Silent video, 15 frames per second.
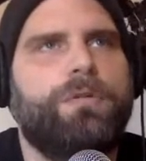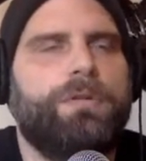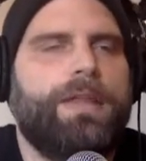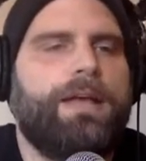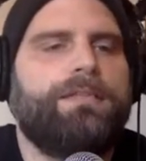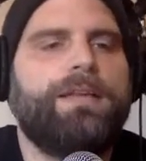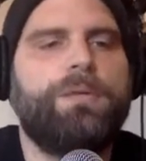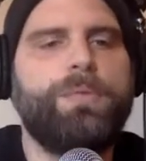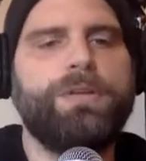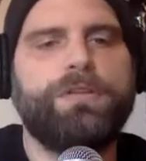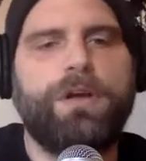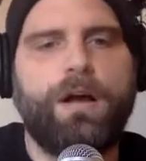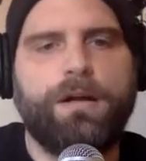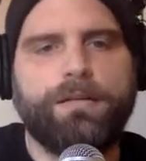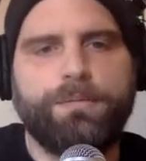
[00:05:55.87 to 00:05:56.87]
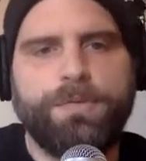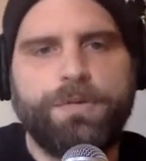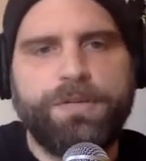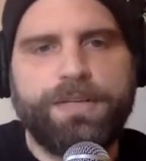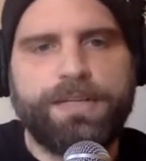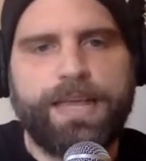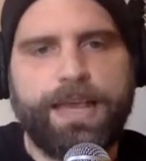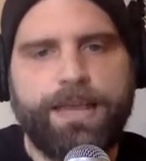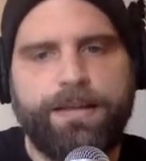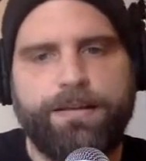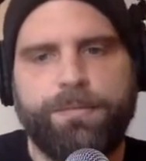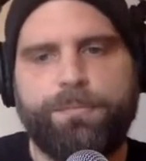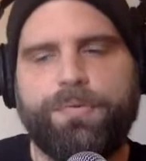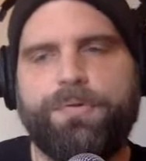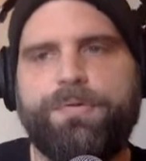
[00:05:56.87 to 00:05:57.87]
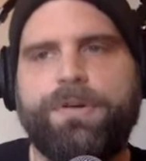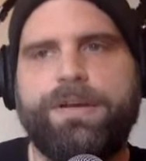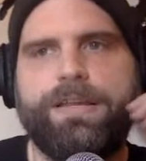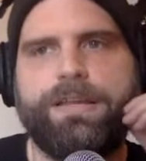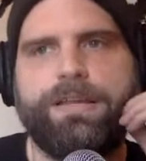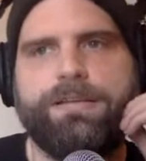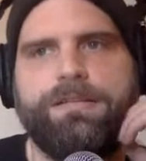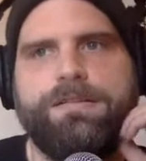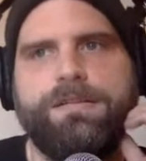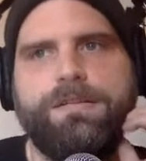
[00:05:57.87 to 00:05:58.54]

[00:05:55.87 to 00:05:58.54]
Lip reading: well, last time we talked, you indicated a pretty